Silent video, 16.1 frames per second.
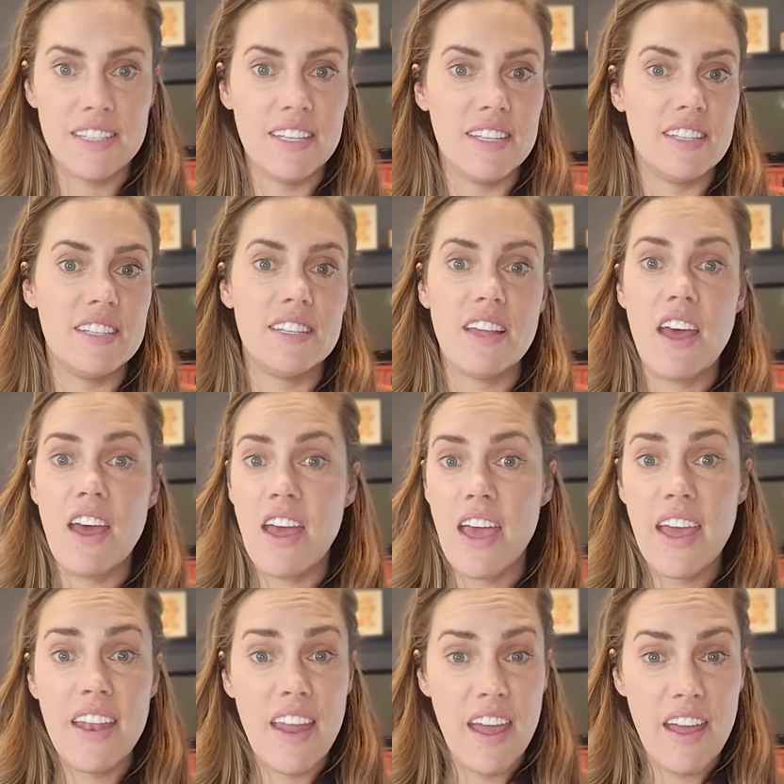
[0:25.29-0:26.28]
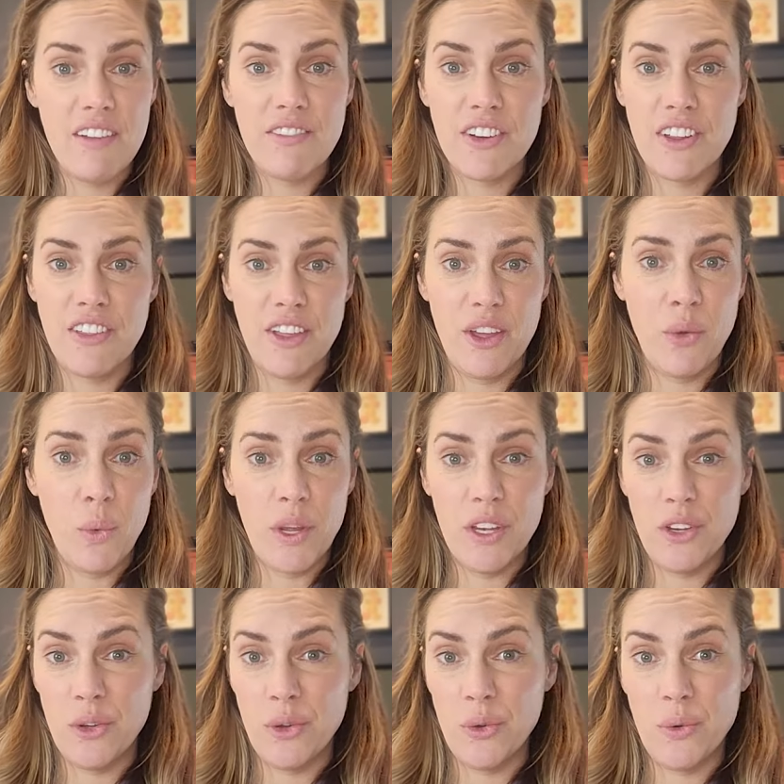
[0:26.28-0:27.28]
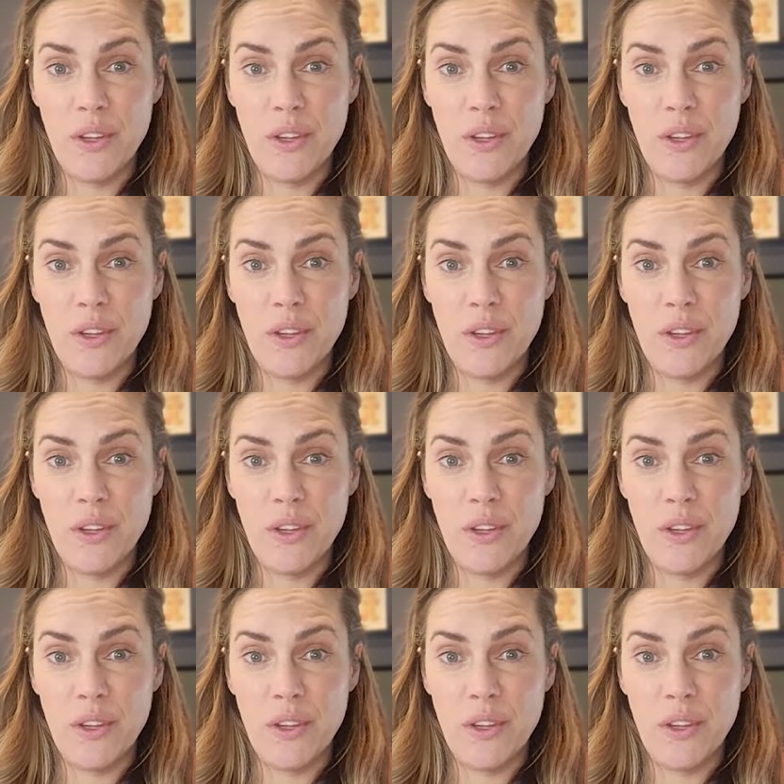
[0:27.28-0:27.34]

it's in everything we do,